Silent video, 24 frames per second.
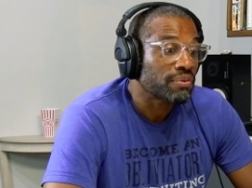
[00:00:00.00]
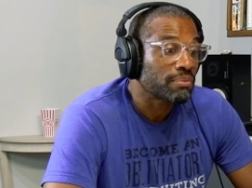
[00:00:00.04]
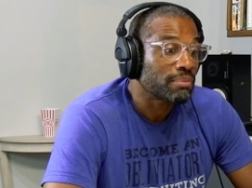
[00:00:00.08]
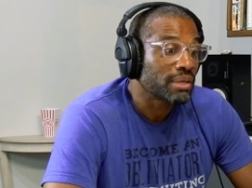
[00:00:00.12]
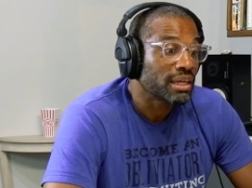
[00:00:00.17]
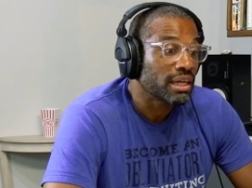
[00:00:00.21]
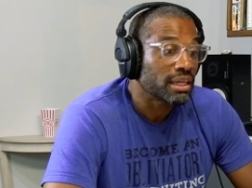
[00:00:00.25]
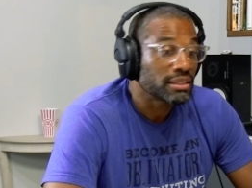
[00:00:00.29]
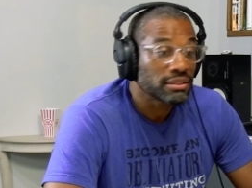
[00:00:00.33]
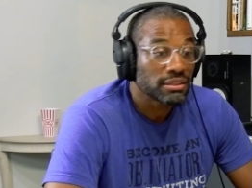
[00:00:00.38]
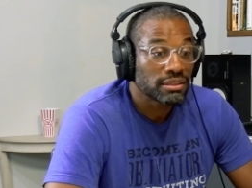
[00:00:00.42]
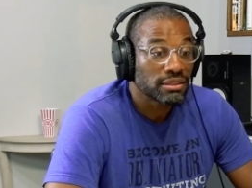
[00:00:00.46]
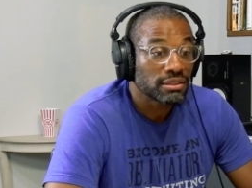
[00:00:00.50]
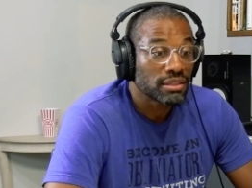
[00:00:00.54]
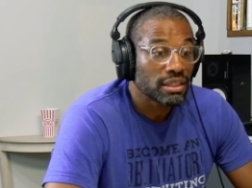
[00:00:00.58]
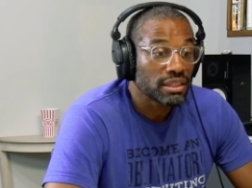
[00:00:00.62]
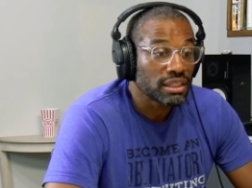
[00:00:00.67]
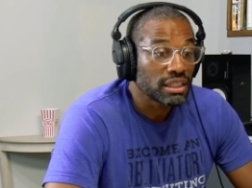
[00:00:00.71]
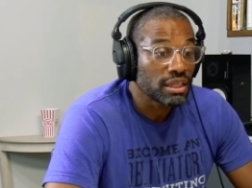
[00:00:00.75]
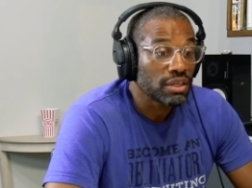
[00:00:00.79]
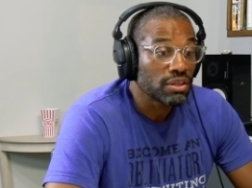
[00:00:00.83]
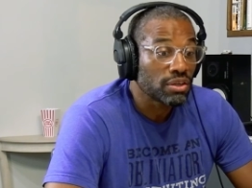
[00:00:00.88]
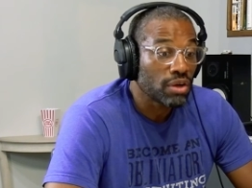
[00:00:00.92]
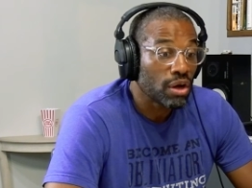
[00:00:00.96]
from it. And
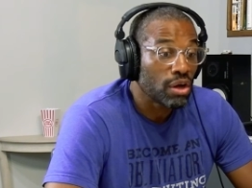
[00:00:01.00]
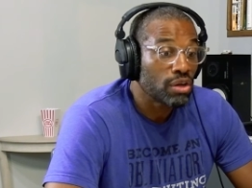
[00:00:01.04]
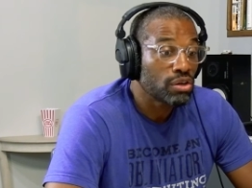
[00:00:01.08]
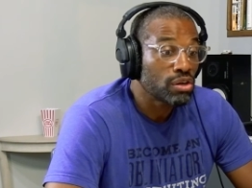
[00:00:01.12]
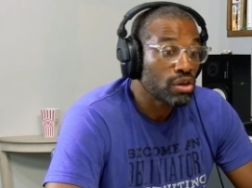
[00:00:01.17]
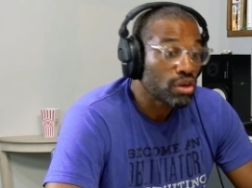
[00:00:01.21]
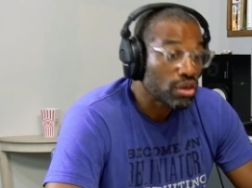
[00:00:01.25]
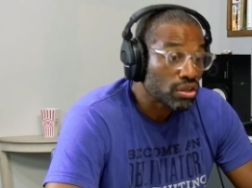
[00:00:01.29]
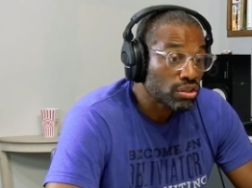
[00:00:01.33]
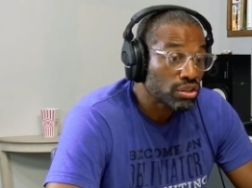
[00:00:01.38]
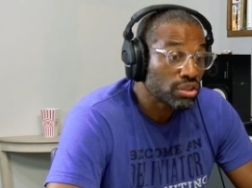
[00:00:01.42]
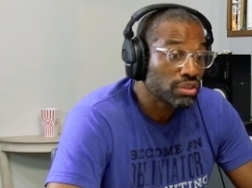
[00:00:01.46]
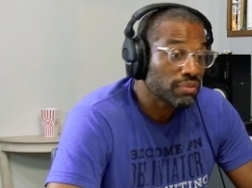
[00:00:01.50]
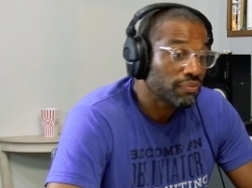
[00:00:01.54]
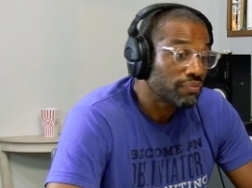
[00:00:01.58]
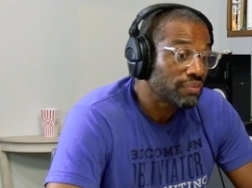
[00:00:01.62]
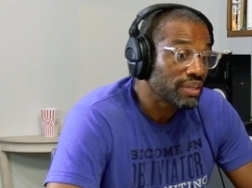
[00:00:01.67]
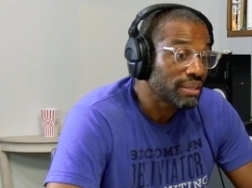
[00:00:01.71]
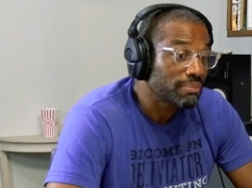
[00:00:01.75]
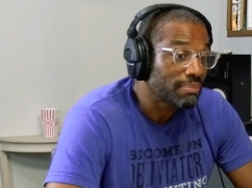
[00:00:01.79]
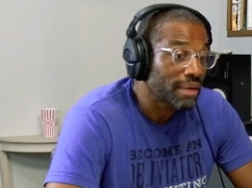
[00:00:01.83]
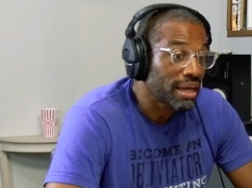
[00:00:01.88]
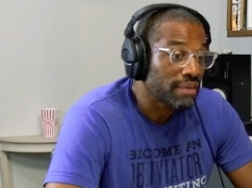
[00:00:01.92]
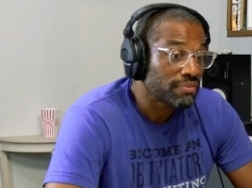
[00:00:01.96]
you know, got a lot good
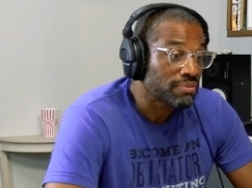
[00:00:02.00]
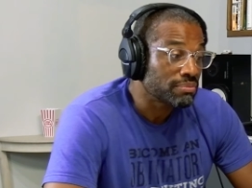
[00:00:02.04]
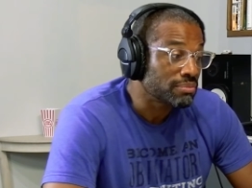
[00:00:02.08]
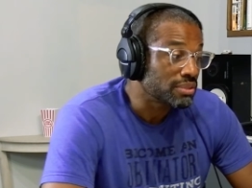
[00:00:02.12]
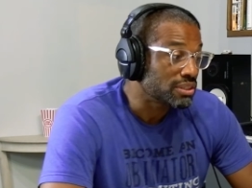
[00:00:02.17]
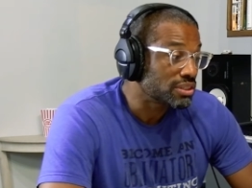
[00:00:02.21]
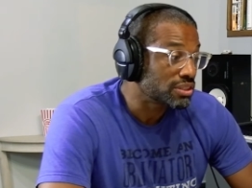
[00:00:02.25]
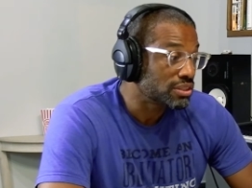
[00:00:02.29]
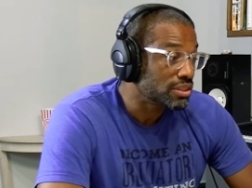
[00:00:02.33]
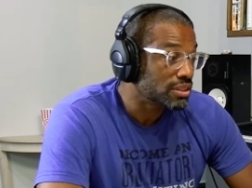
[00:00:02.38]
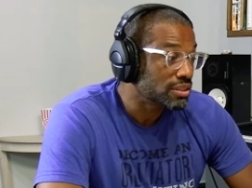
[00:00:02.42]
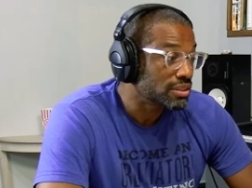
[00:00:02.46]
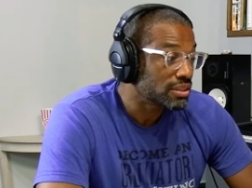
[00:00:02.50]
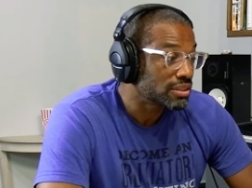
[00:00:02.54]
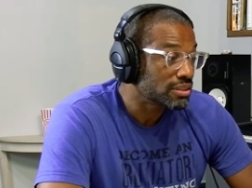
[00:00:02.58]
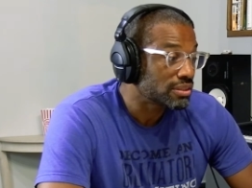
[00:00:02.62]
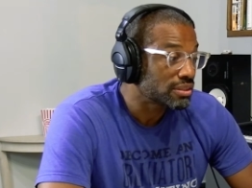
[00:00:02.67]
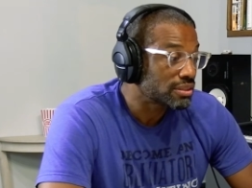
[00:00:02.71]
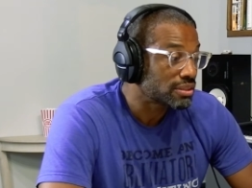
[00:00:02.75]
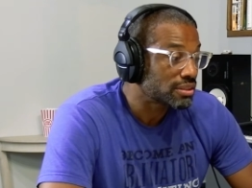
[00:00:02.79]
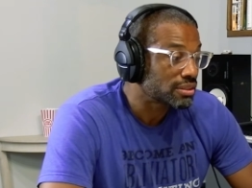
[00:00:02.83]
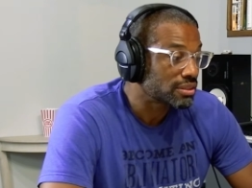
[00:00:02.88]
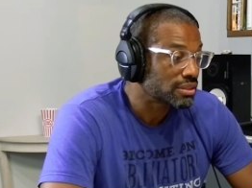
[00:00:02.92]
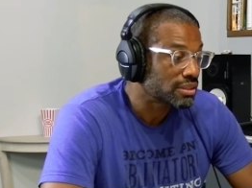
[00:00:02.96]
feedback from the
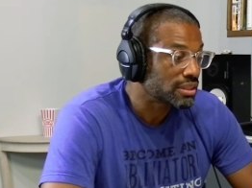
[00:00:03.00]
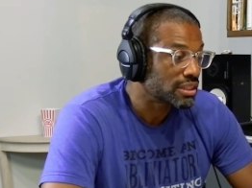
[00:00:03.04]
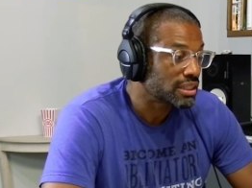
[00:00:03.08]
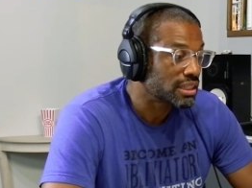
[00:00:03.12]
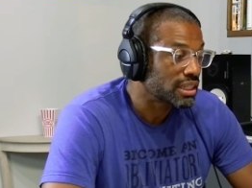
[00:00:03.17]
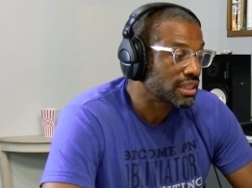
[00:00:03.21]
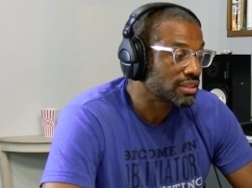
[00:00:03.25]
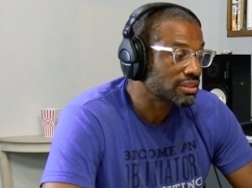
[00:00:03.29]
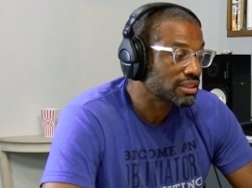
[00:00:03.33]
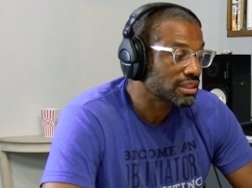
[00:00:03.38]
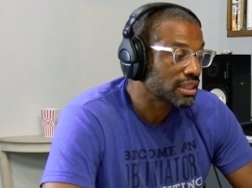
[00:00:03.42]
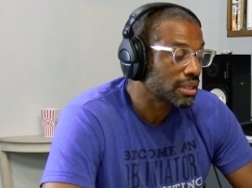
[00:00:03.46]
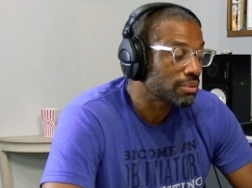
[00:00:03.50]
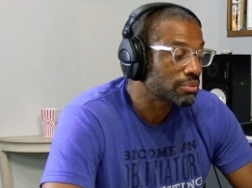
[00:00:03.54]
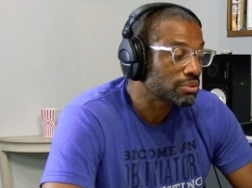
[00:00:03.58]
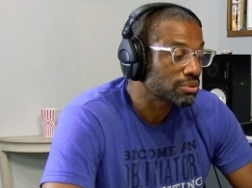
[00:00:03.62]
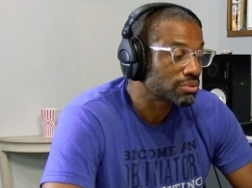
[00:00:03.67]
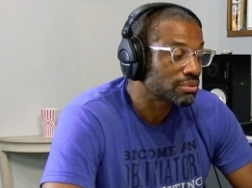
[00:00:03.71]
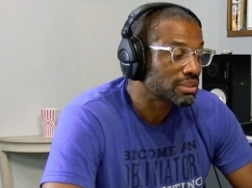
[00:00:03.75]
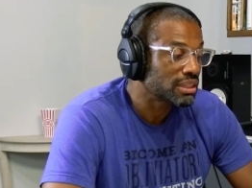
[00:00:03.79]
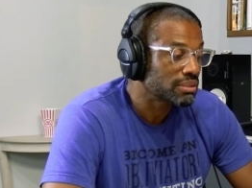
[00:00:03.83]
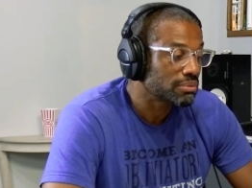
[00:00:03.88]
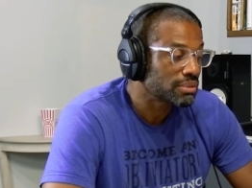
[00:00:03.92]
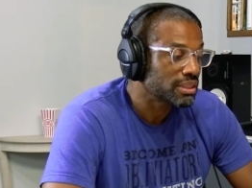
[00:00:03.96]
students. Mm-hmm. You know, so it was
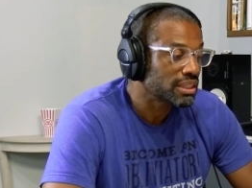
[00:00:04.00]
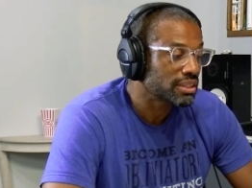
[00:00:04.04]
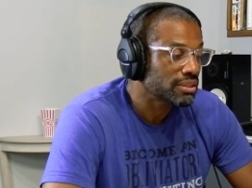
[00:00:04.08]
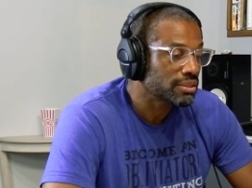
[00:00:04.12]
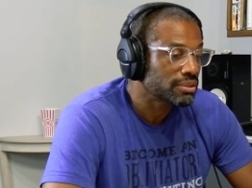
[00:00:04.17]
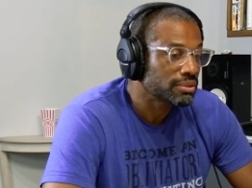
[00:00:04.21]
really really